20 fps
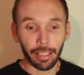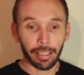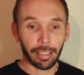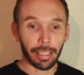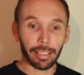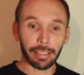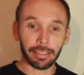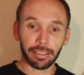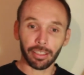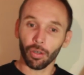
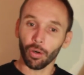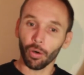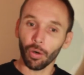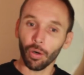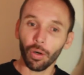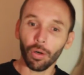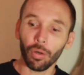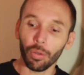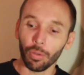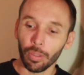That is
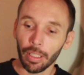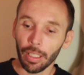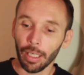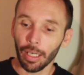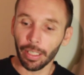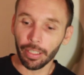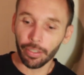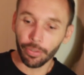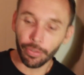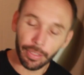all.
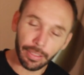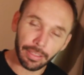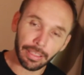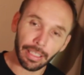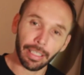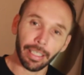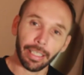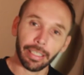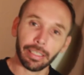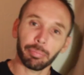I could have
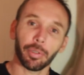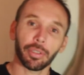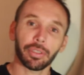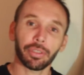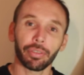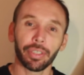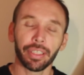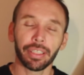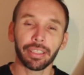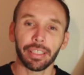done
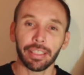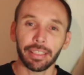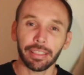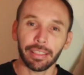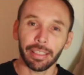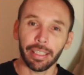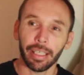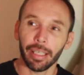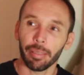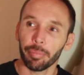Xbox
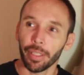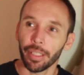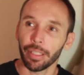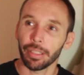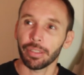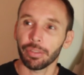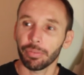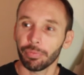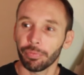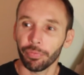360 and
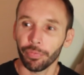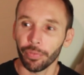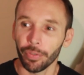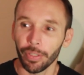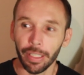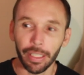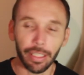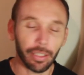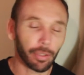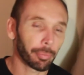
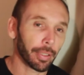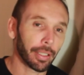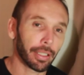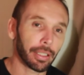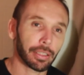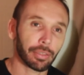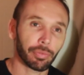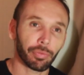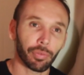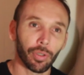PS3 or
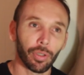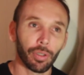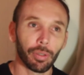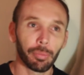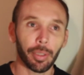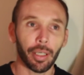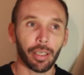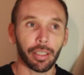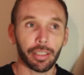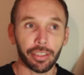PS4,
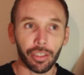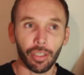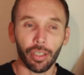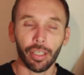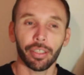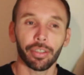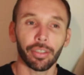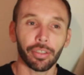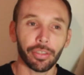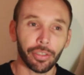but I
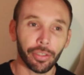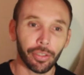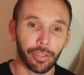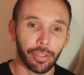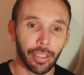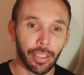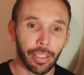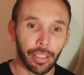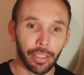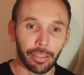decided not to.